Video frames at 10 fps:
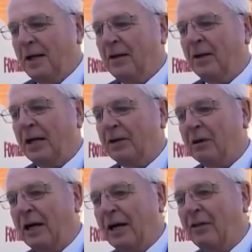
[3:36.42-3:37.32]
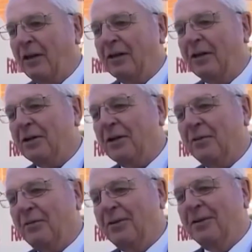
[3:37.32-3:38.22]
I think that's right. I think that
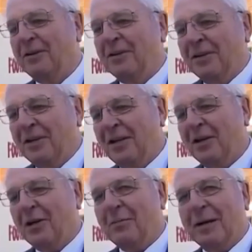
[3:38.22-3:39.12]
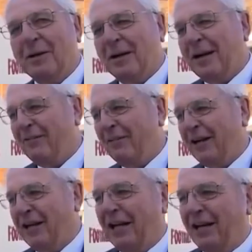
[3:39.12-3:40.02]
a lot of people had a
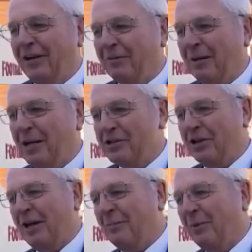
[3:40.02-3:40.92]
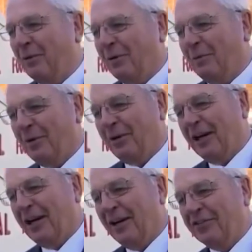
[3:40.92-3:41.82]
vicarious pleasure out of boring
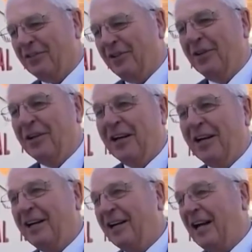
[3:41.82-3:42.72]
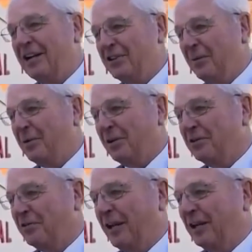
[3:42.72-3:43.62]
Arsenal, and occasionally it
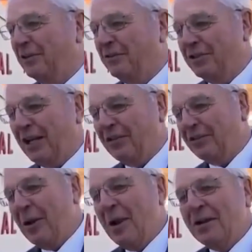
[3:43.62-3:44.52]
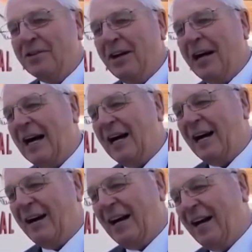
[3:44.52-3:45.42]
produced very good results. So
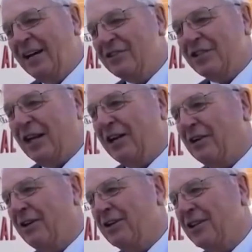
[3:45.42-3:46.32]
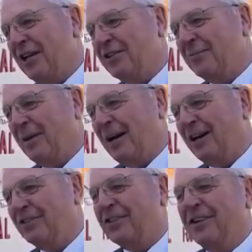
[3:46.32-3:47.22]
I hesitate to criticise the
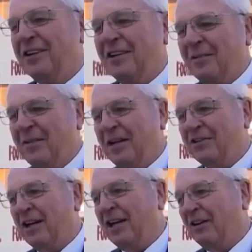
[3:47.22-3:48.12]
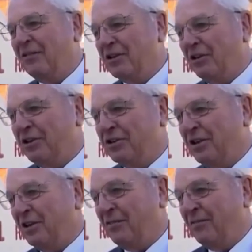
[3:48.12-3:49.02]
past, but I certainly rejoice
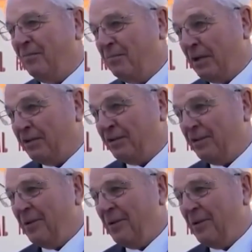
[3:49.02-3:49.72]
in the present.